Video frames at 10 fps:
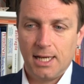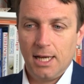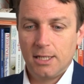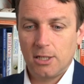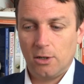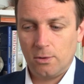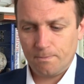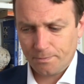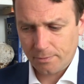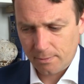So
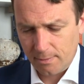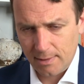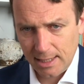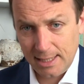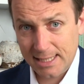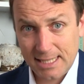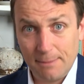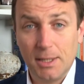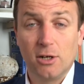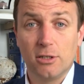that's
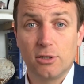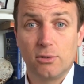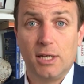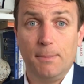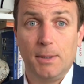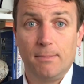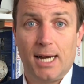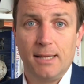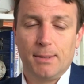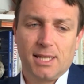something also to keep in
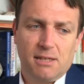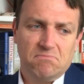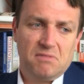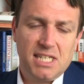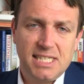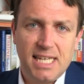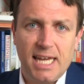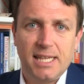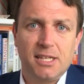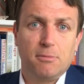mind. But let's
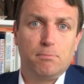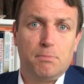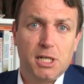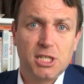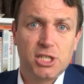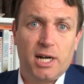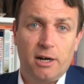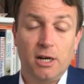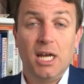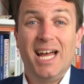say that
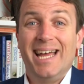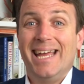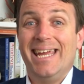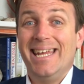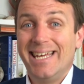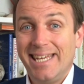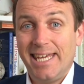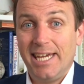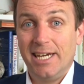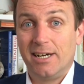Berkshire in a
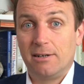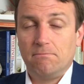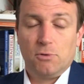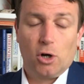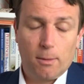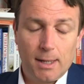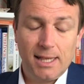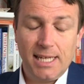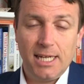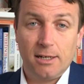year,
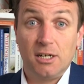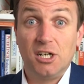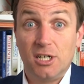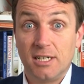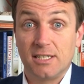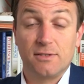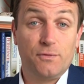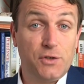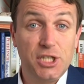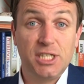normal year, earns
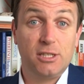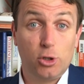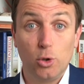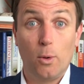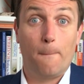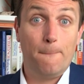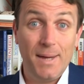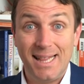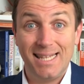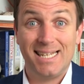$32
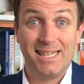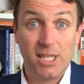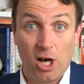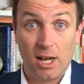billion.